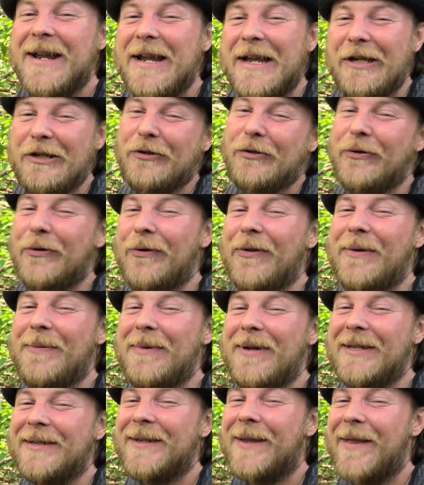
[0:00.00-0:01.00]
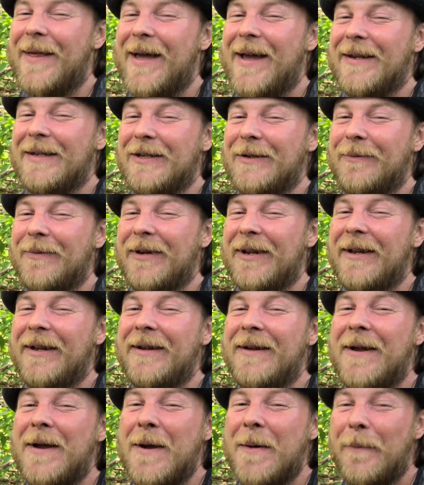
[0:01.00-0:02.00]
It truly means a lot to me.
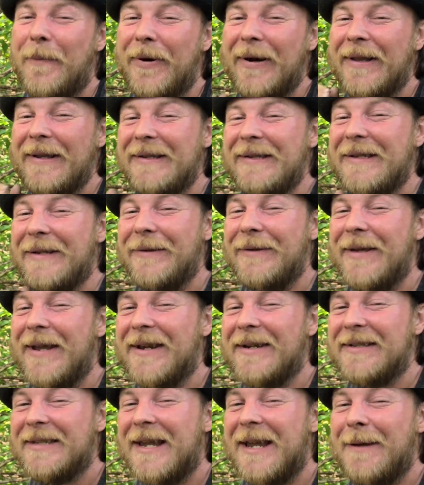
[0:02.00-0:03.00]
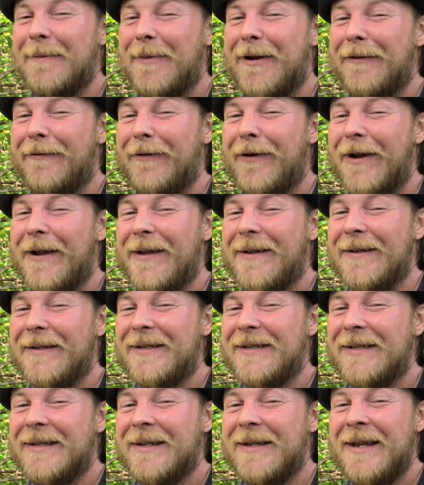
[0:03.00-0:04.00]
But until next time, my friends,
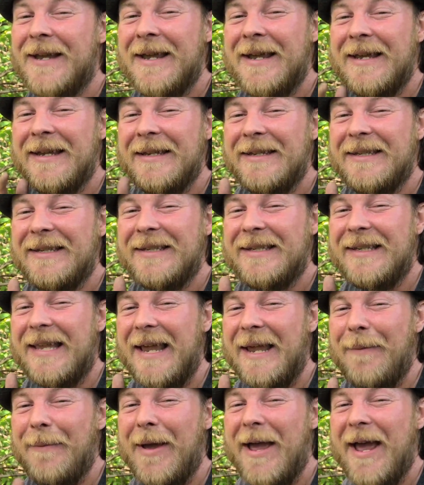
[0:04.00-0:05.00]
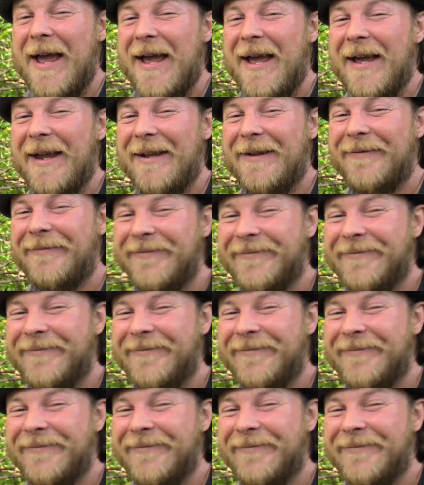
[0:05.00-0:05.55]
stay mad.